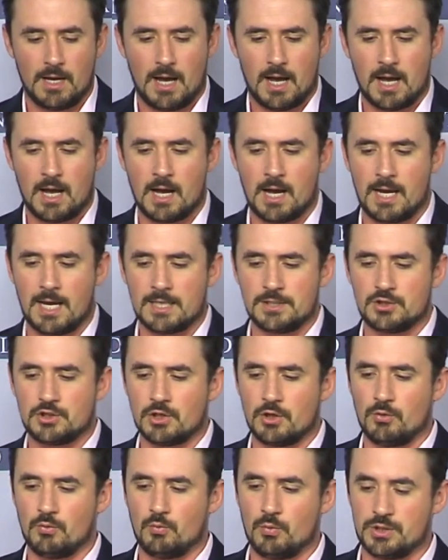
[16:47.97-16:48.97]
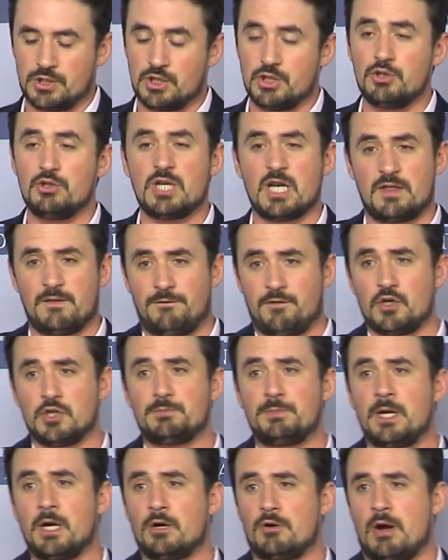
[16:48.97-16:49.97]
uh, and so what you do, you get the first
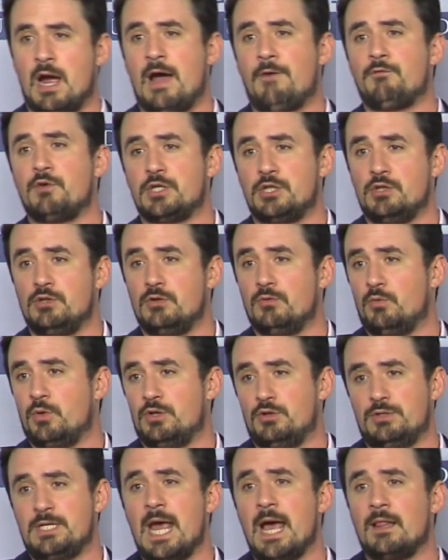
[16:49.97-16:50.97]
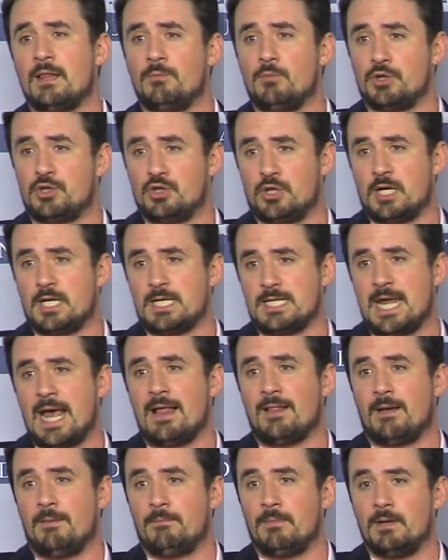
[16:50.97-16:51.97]
paragraph, which you, where you tell them what you're going to tell
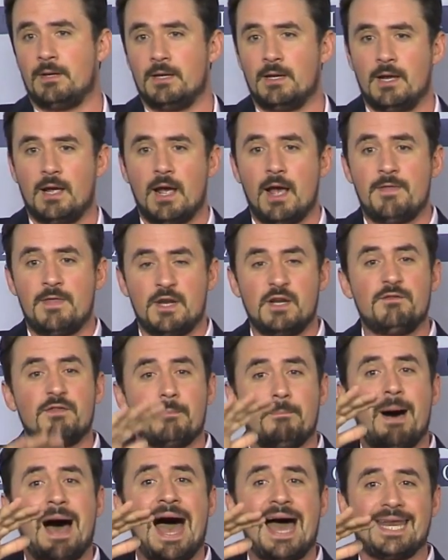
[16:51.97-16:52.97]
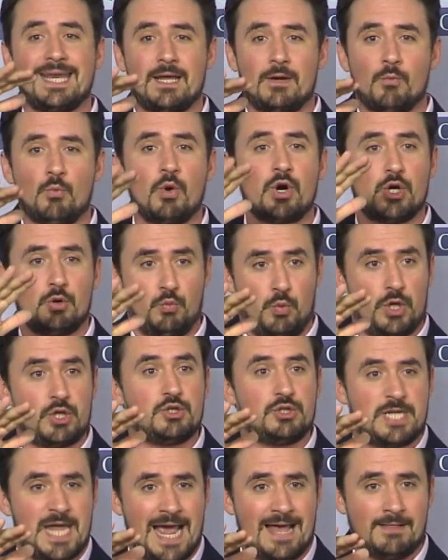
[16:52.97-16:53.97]
them. Then you have the body, where, where you
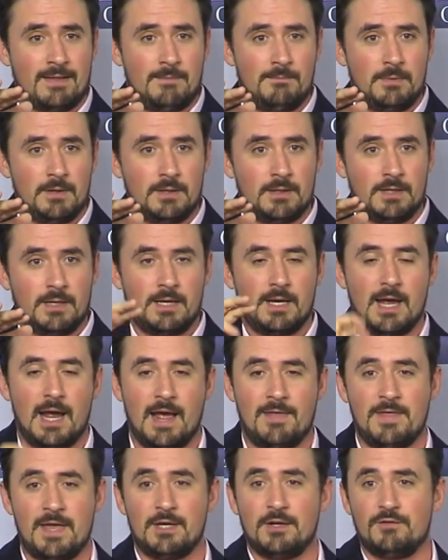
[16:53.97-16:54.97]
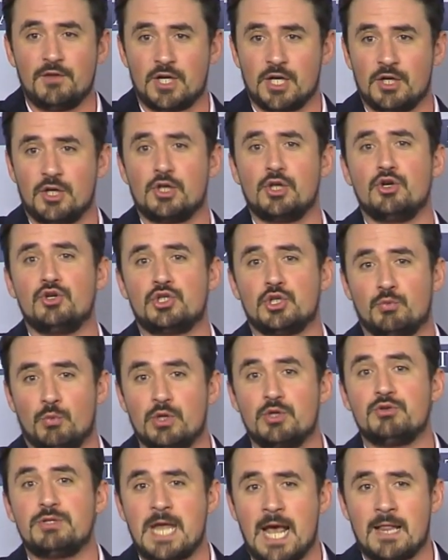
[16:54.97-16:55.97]
tell them, and then you have the conclusion, where
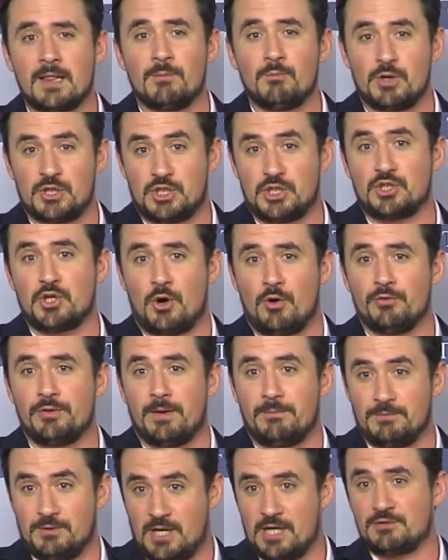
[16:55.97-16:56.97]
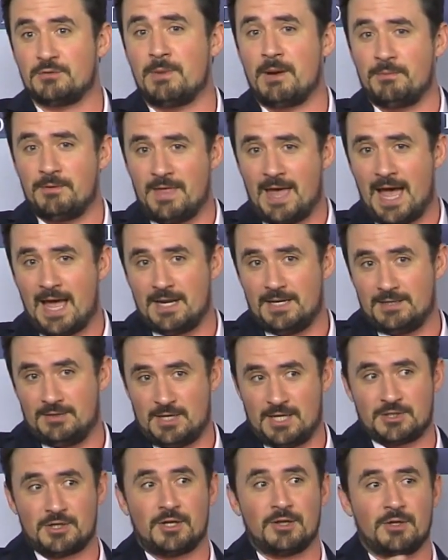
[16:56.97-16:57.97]
you tell them what you told them. You guys remember that? You
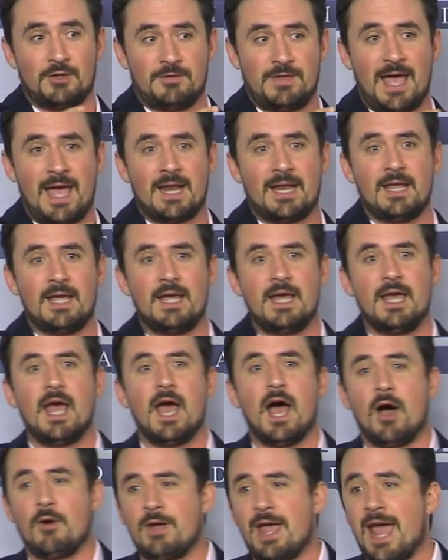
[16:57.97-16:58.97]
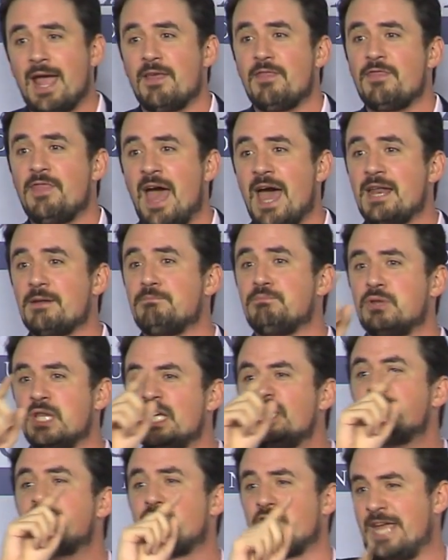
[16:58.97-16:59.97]
guys all learned that? Okay, that
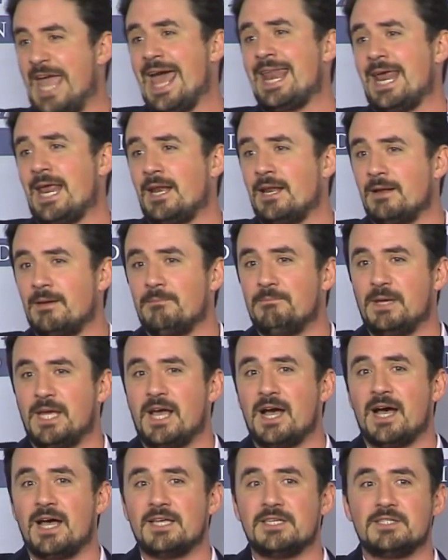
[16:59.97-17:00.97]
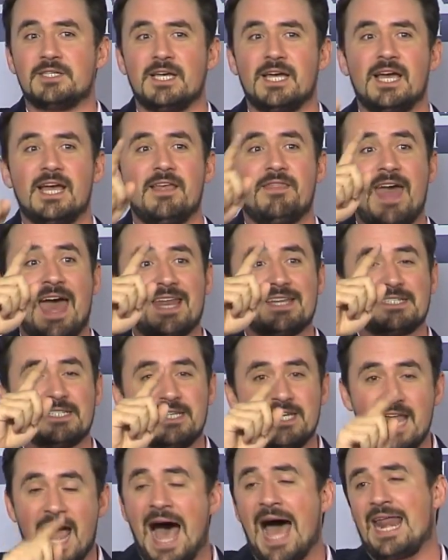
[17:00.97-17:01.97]
please forget it, because that is
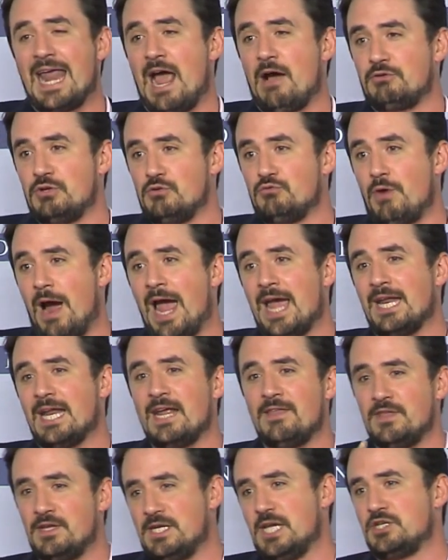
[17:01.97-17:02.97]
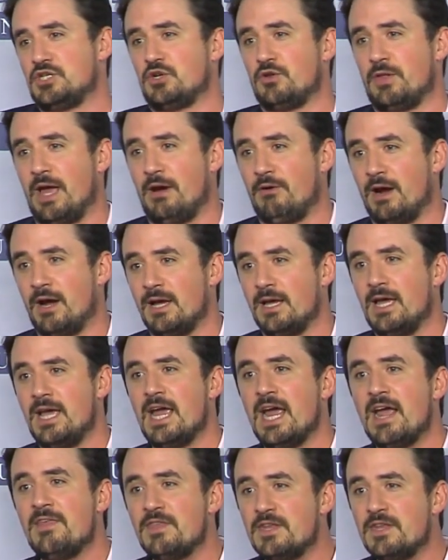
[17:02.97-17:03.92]
not how you write in the digital era. In